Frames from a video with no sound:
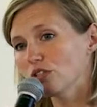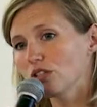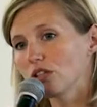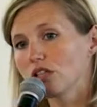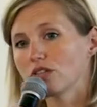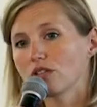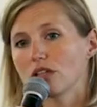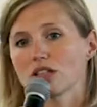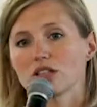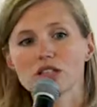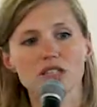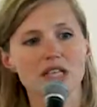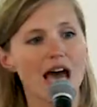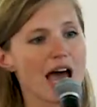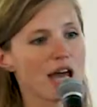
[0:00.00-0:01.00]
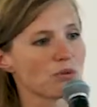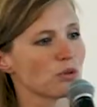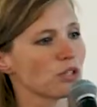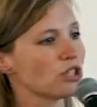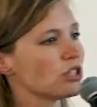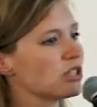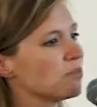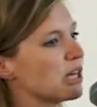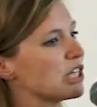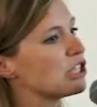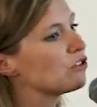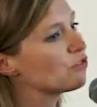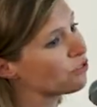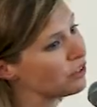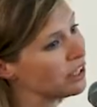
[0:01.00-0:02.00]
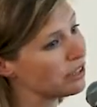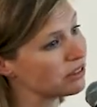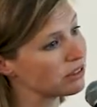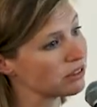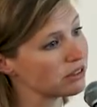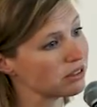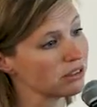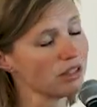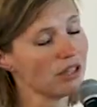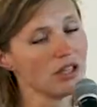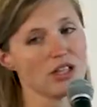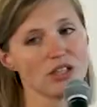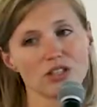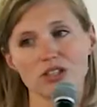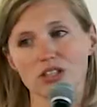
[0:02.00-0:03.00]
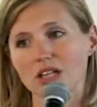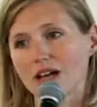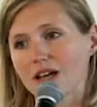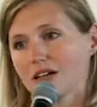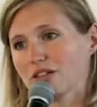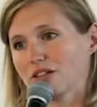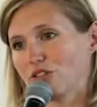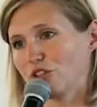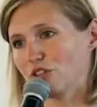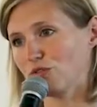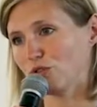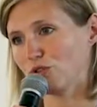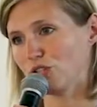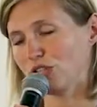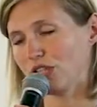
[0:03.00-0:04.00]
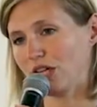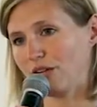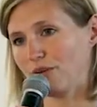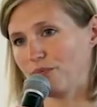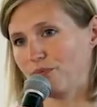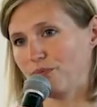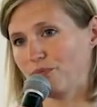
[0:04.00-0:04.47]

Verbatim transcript: and you need to understand which is the best field to tackle diversity.